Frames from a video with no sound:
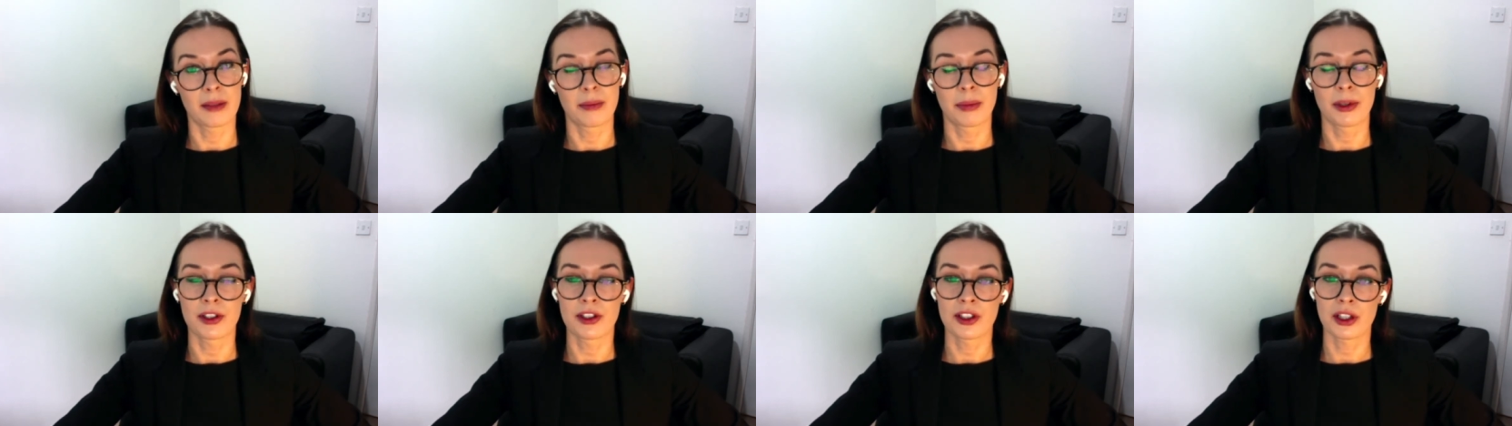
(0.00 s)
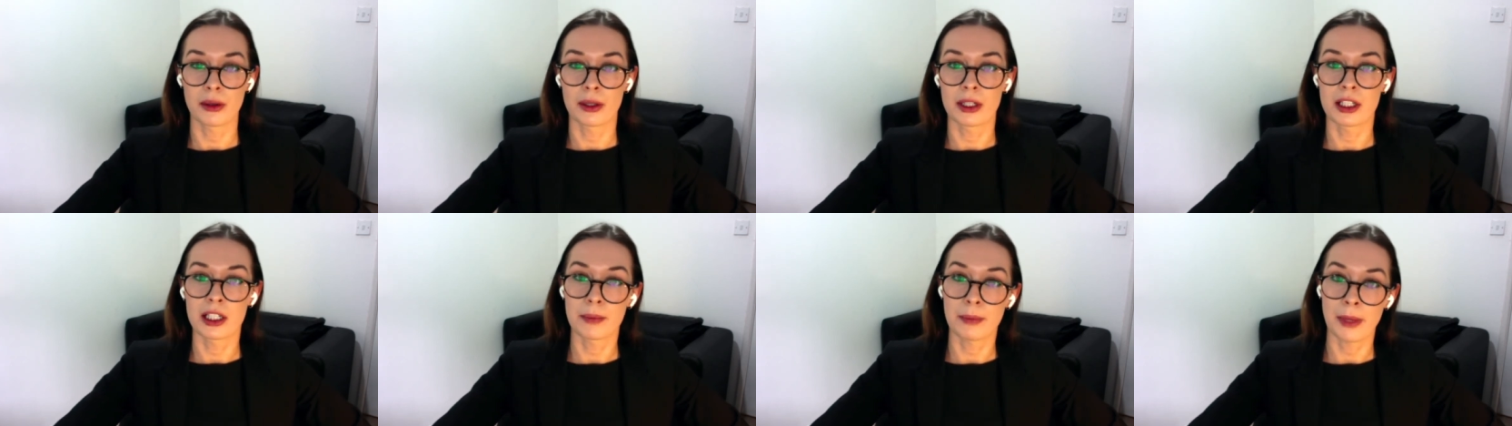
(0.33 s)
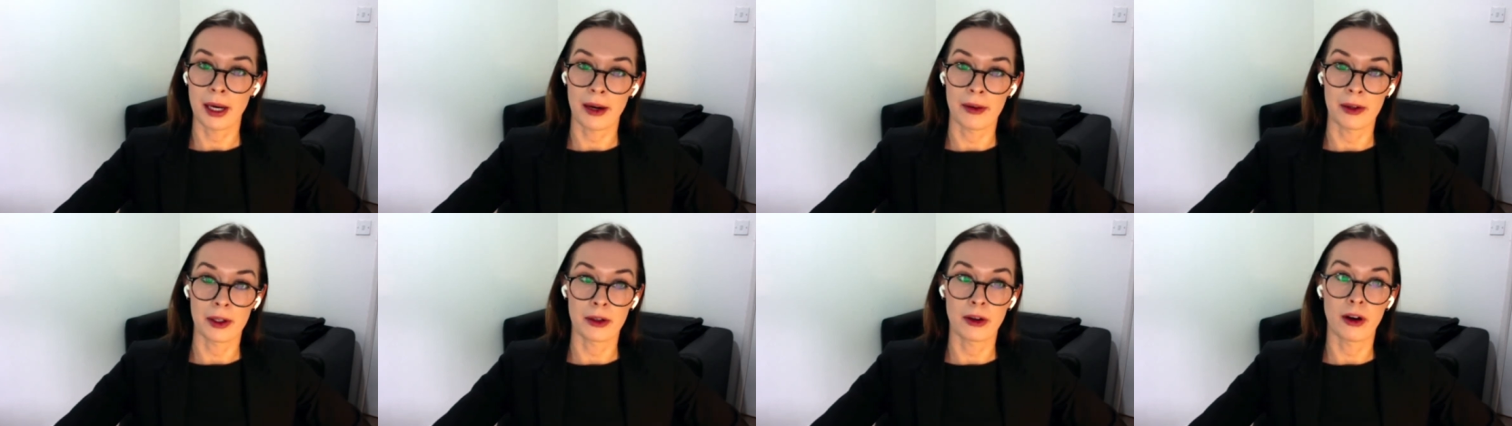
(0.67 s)
pursuant to
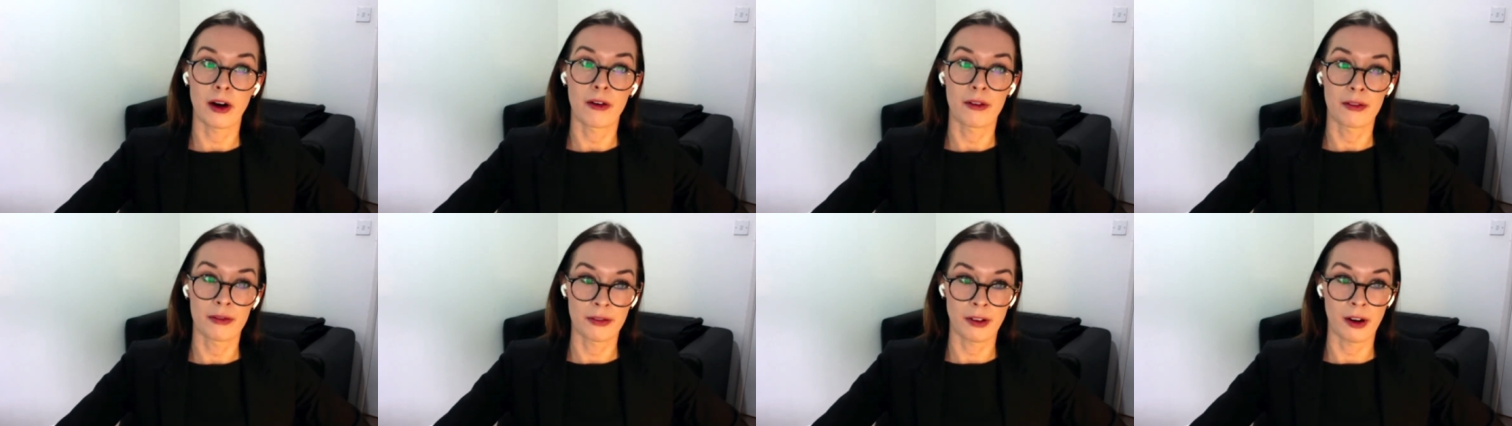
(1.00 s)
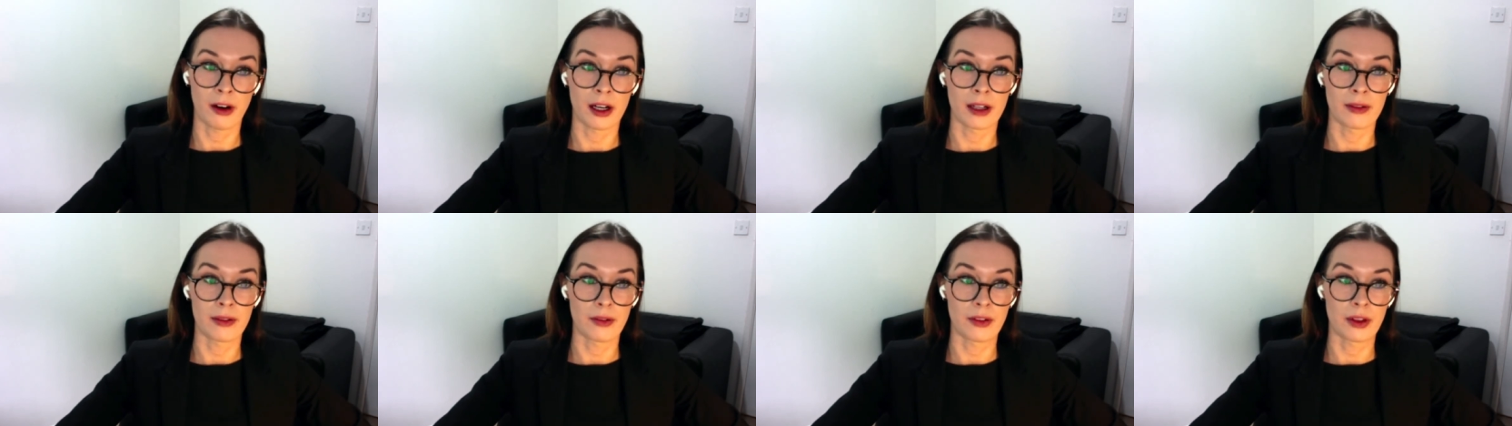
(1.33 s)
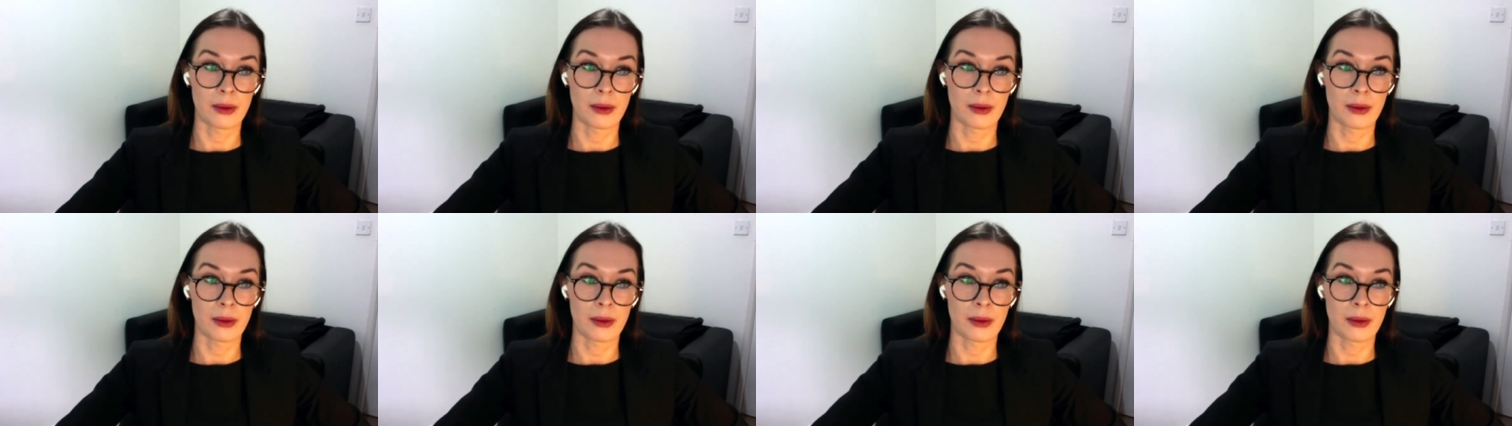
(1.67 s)
paragraph 5 of the